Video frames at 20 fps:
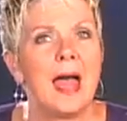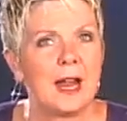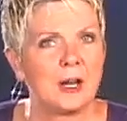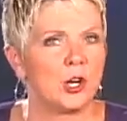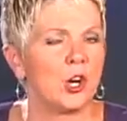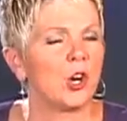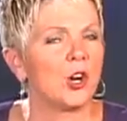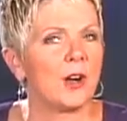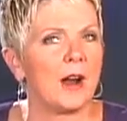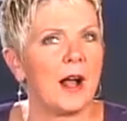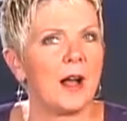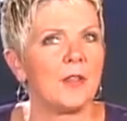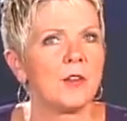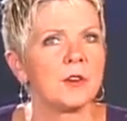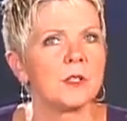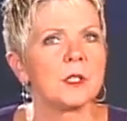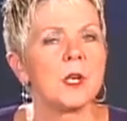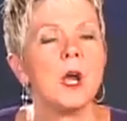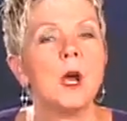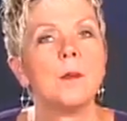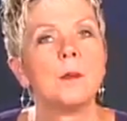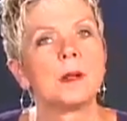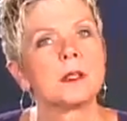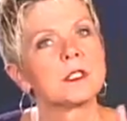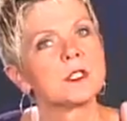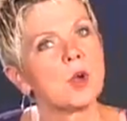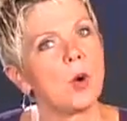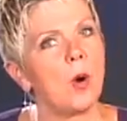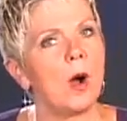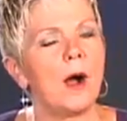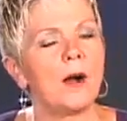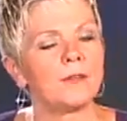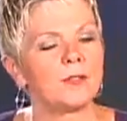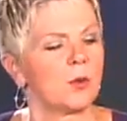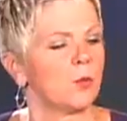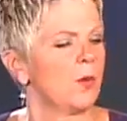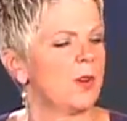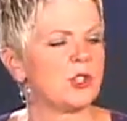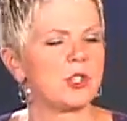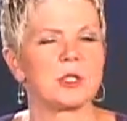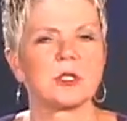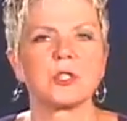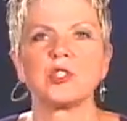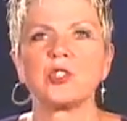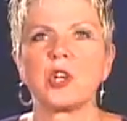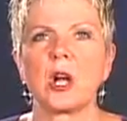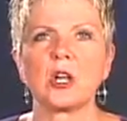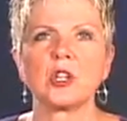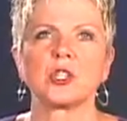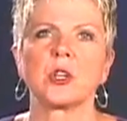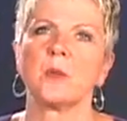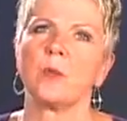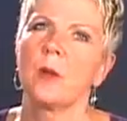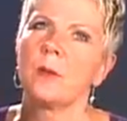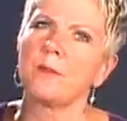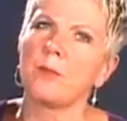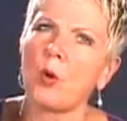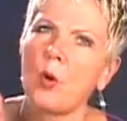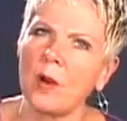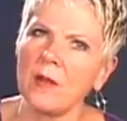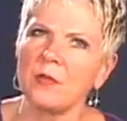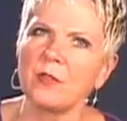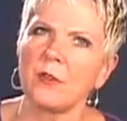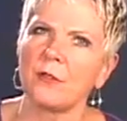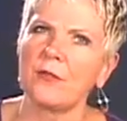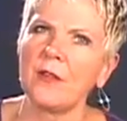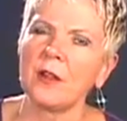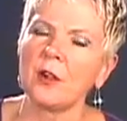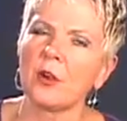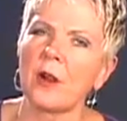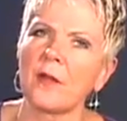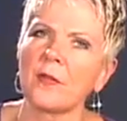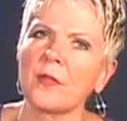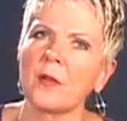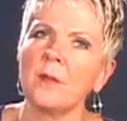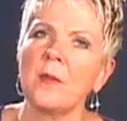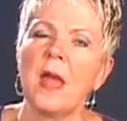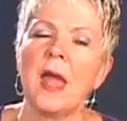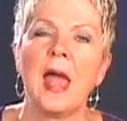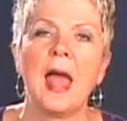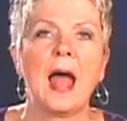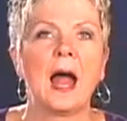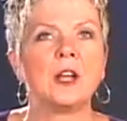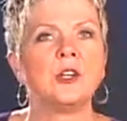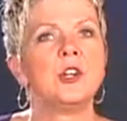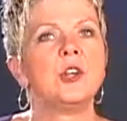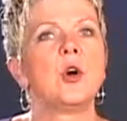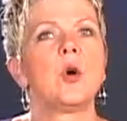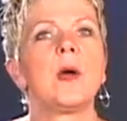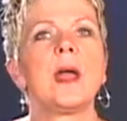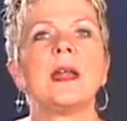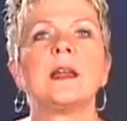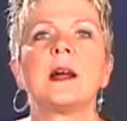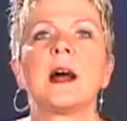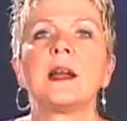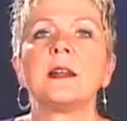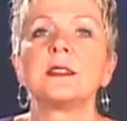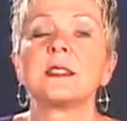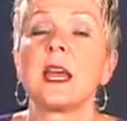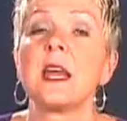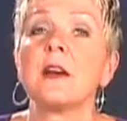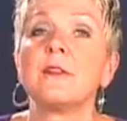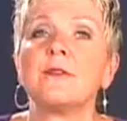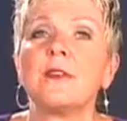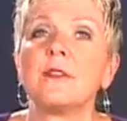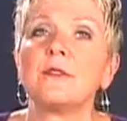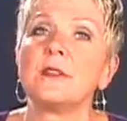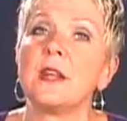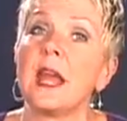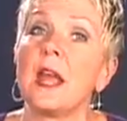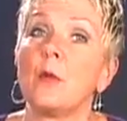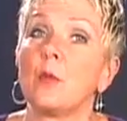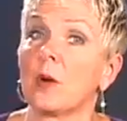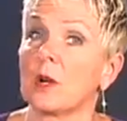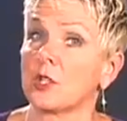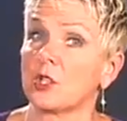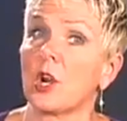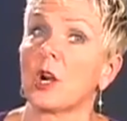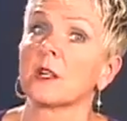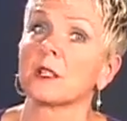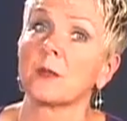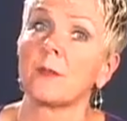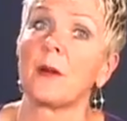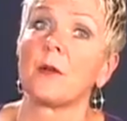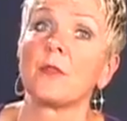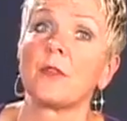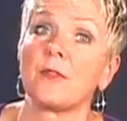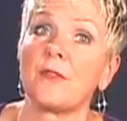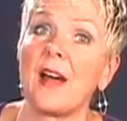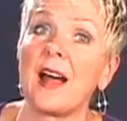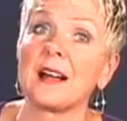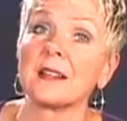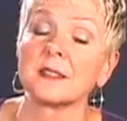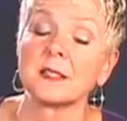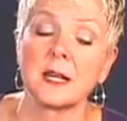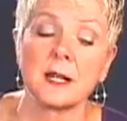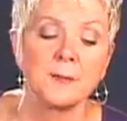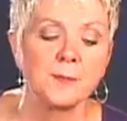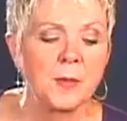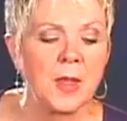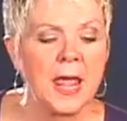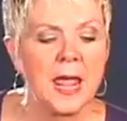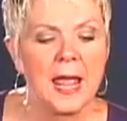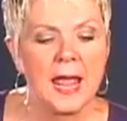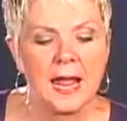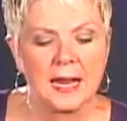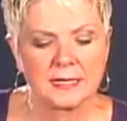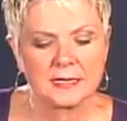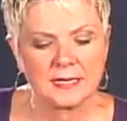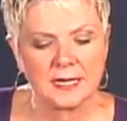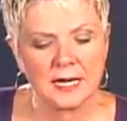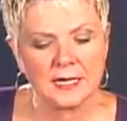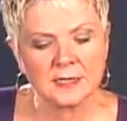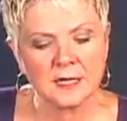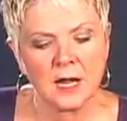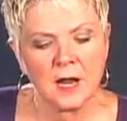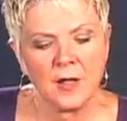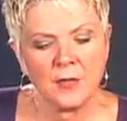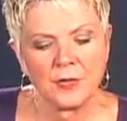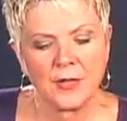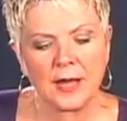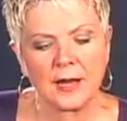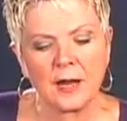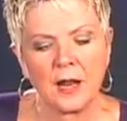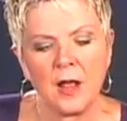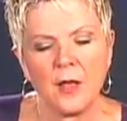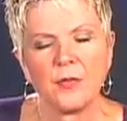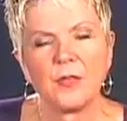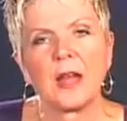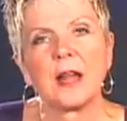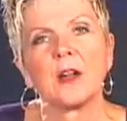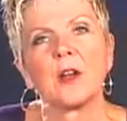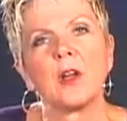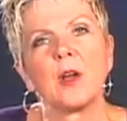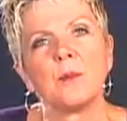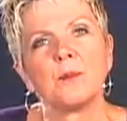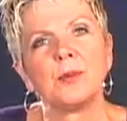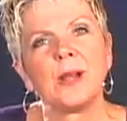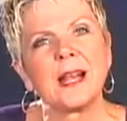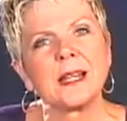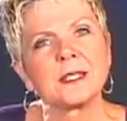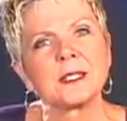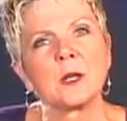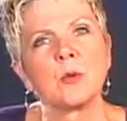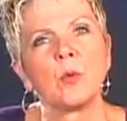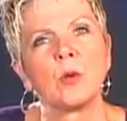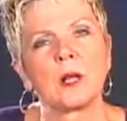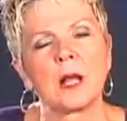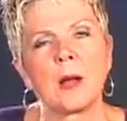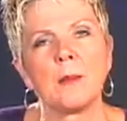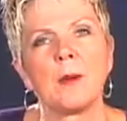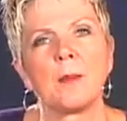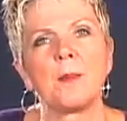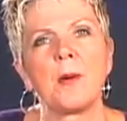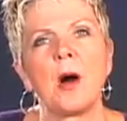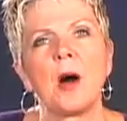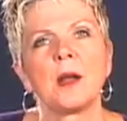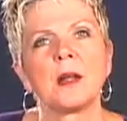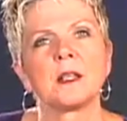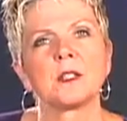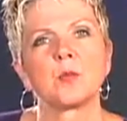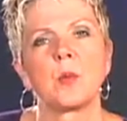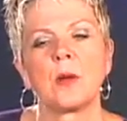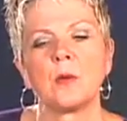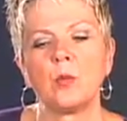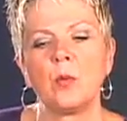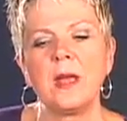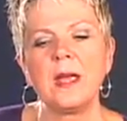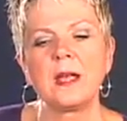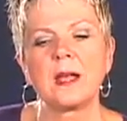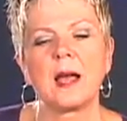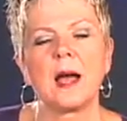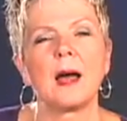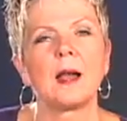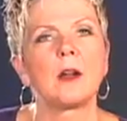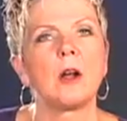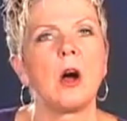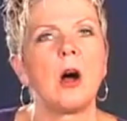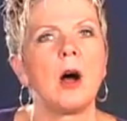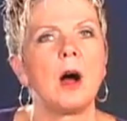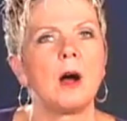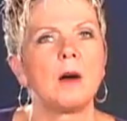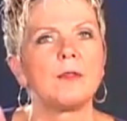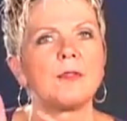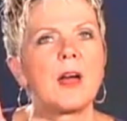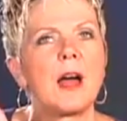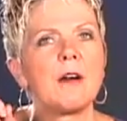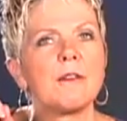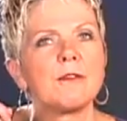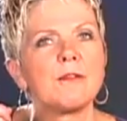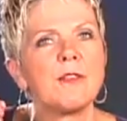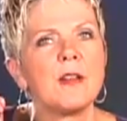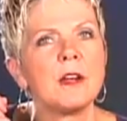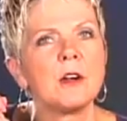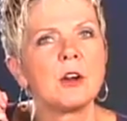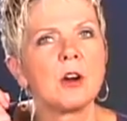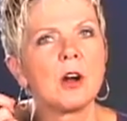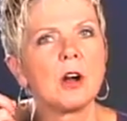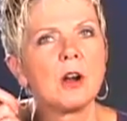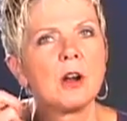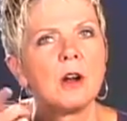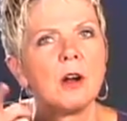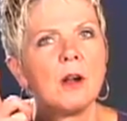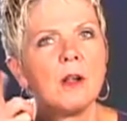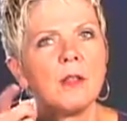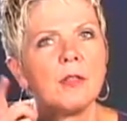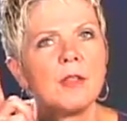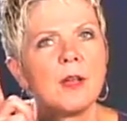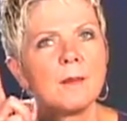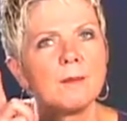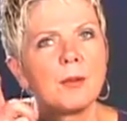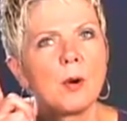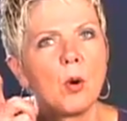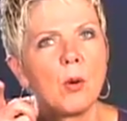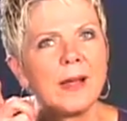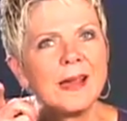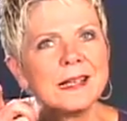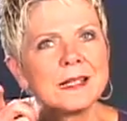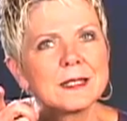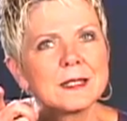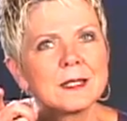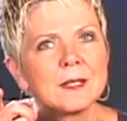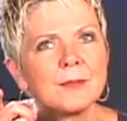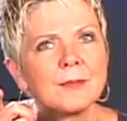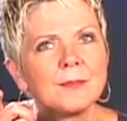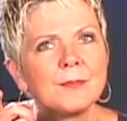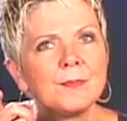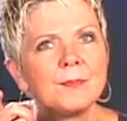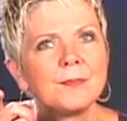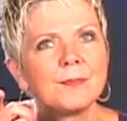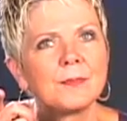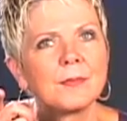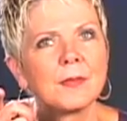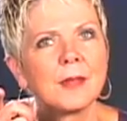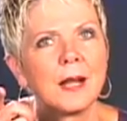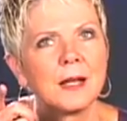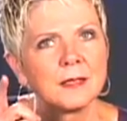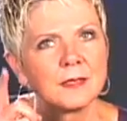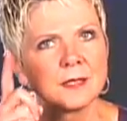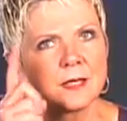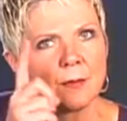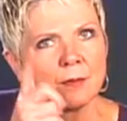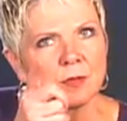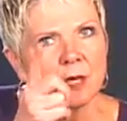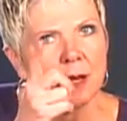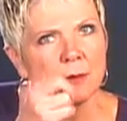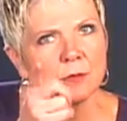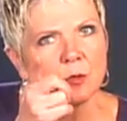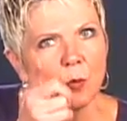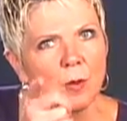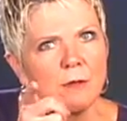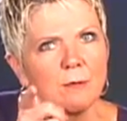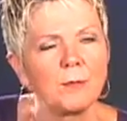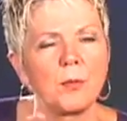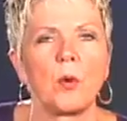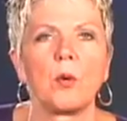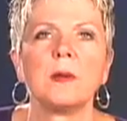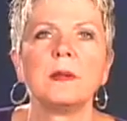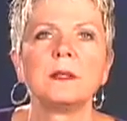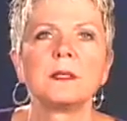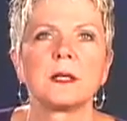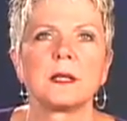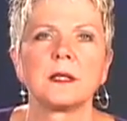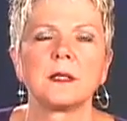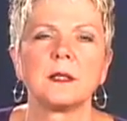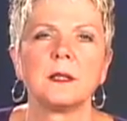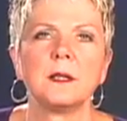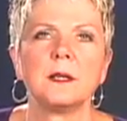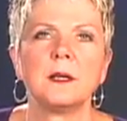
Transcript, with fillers: and hurt others. But so often we just judge them. We point the finger at them. And you know, in Isaiah 58, where it talks about the fasting, it says that blessing will come upon us when we cut off that finger that points. And sometimes we've pointed